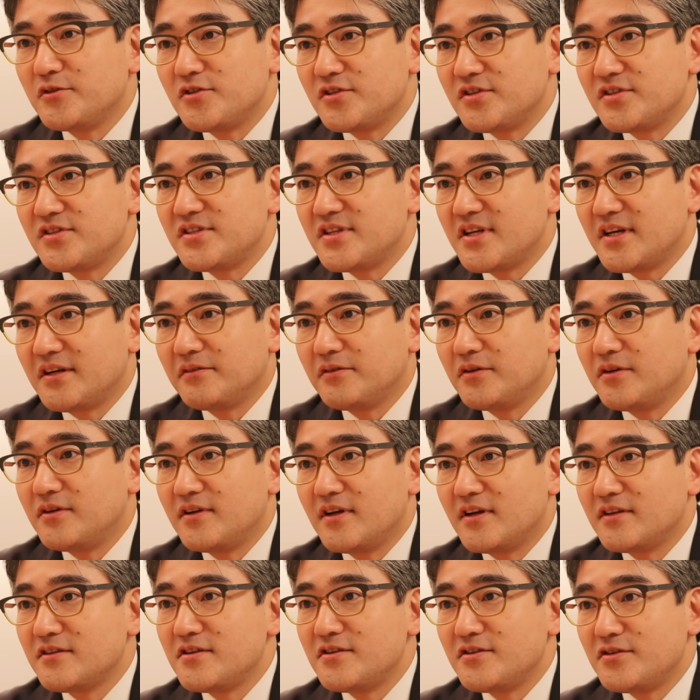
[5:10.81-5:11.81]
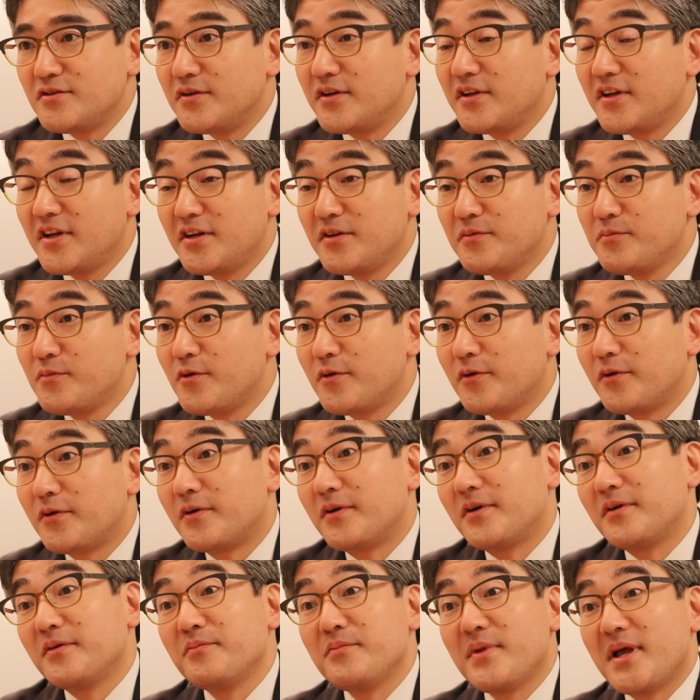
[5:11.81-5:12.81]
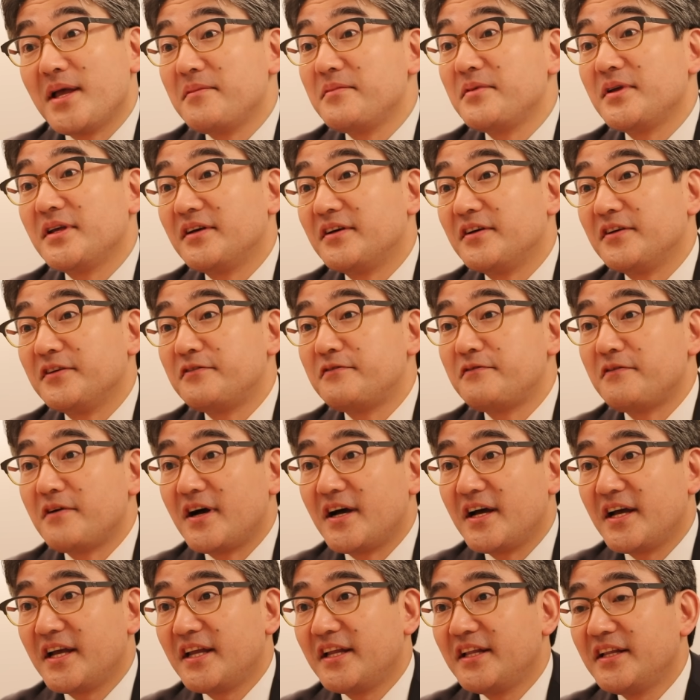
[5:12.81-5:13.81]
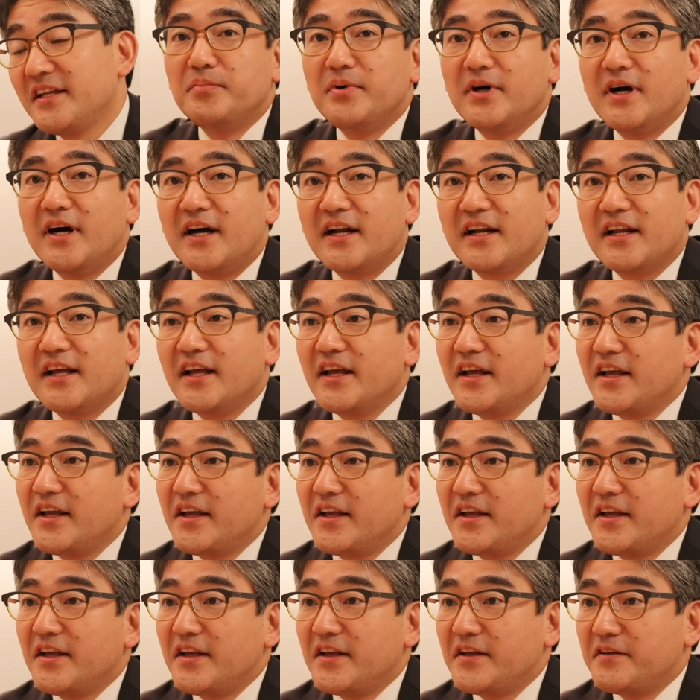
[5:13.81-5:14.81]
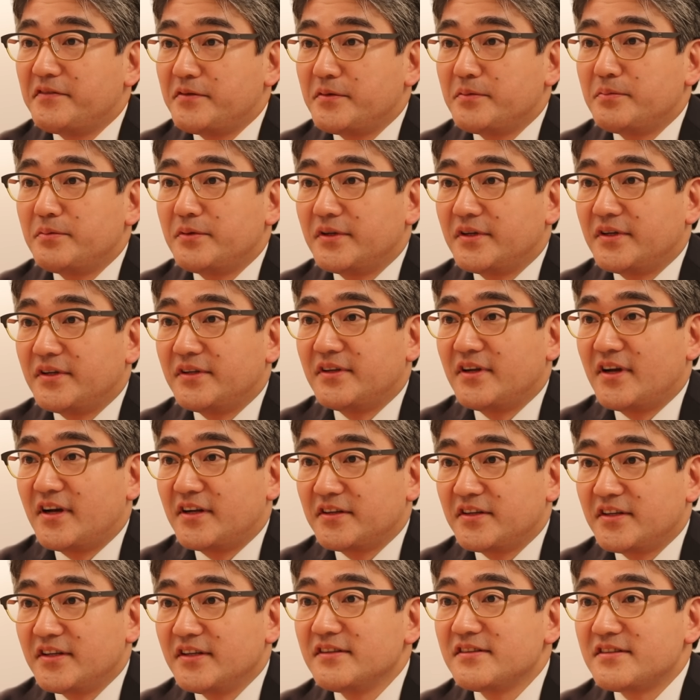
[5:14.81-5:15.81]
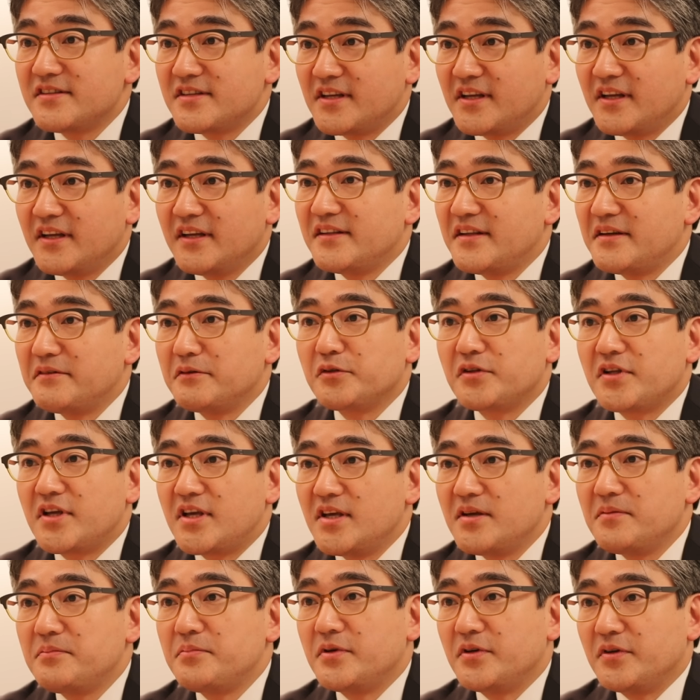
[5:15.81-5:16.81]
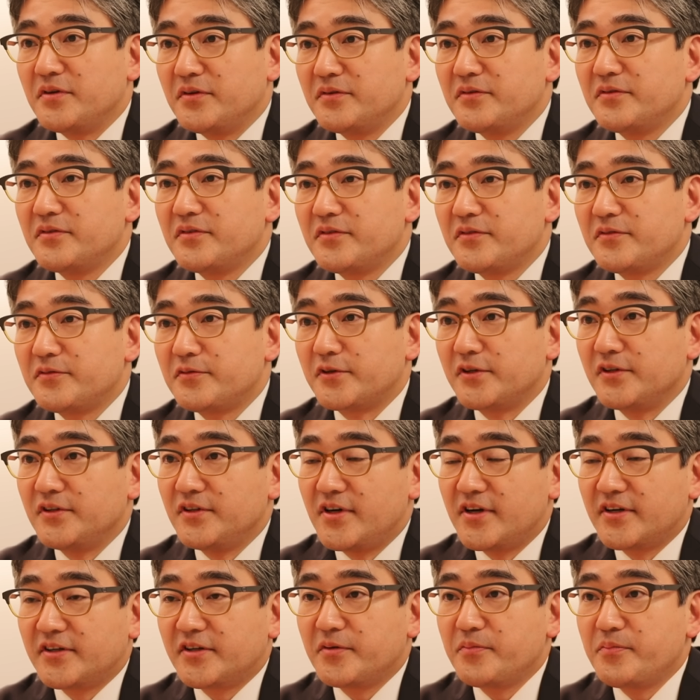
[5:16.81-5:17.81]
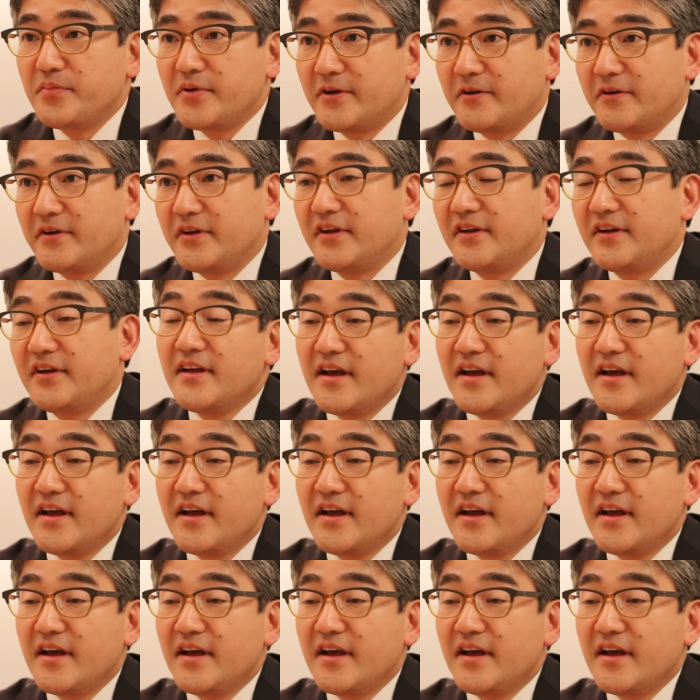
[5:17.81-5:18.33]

just tell you not to do it anymore, or maybe a fine. But if you plead not guilty, they will keep you for a longer period.